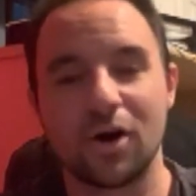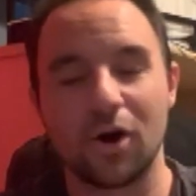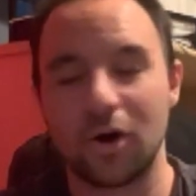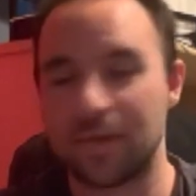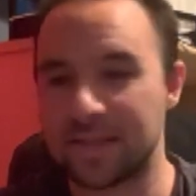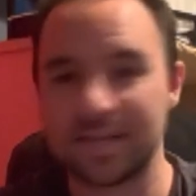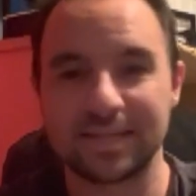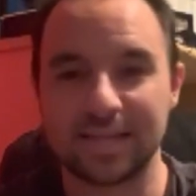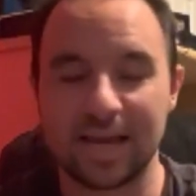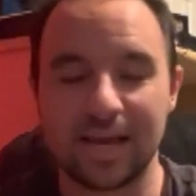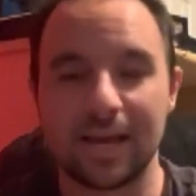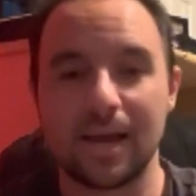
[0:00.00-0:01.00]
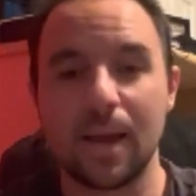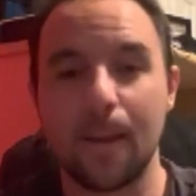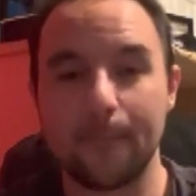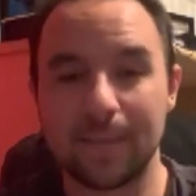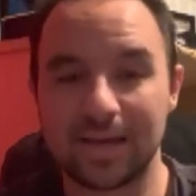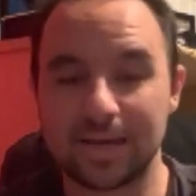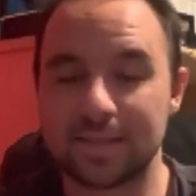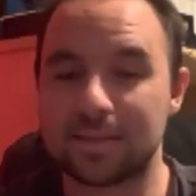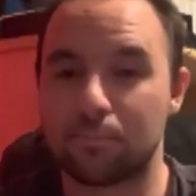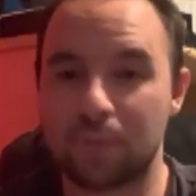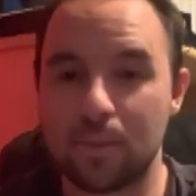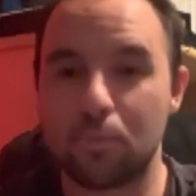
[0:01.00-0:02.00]
on this day
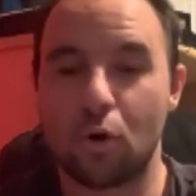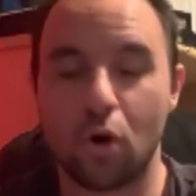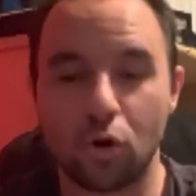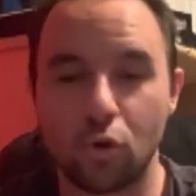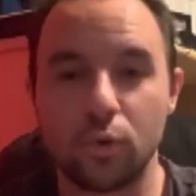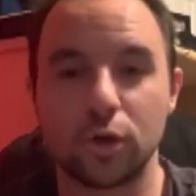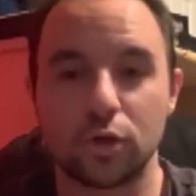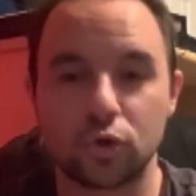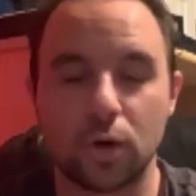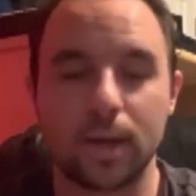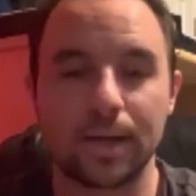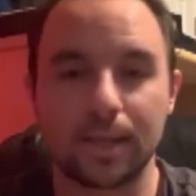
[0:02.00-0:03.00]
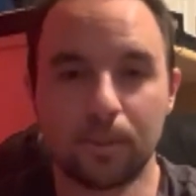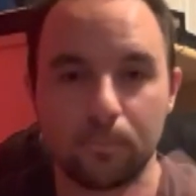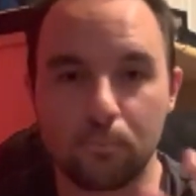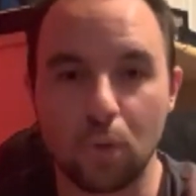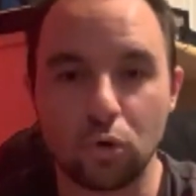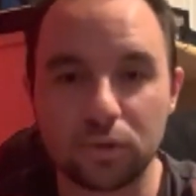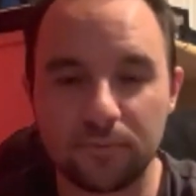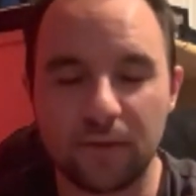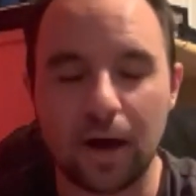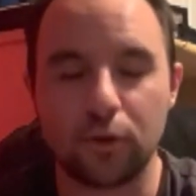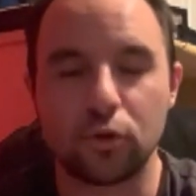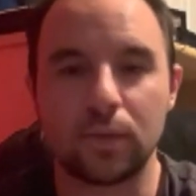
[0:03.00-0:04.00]
because people are going to try and get the most
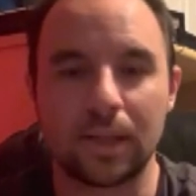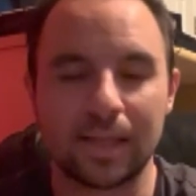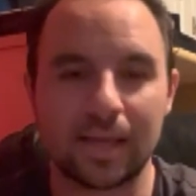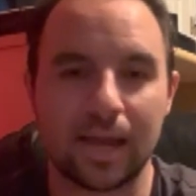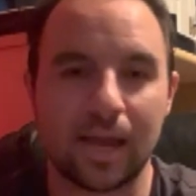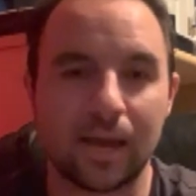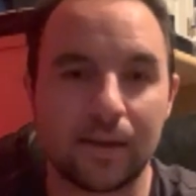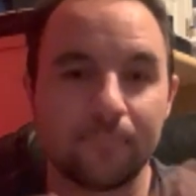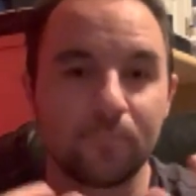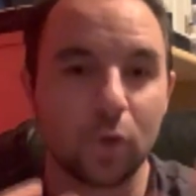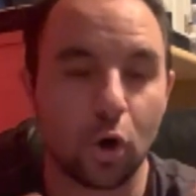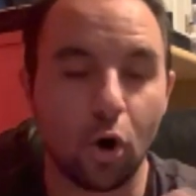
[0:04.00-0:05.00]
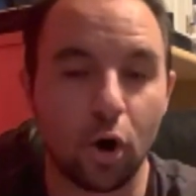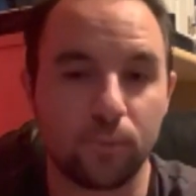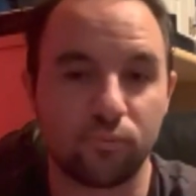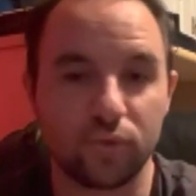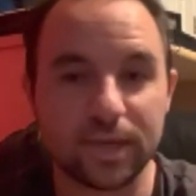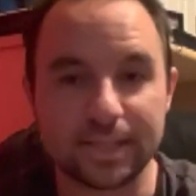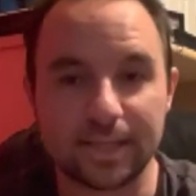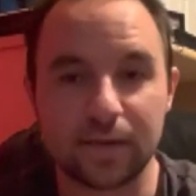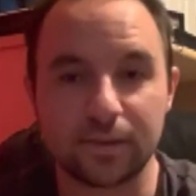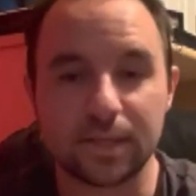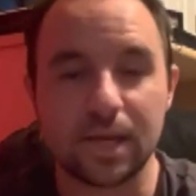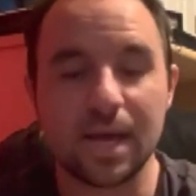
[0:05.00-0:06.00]
value that they can on
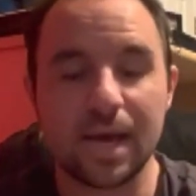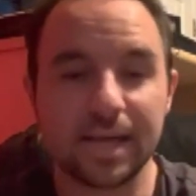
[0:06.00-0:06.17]
pre-sales.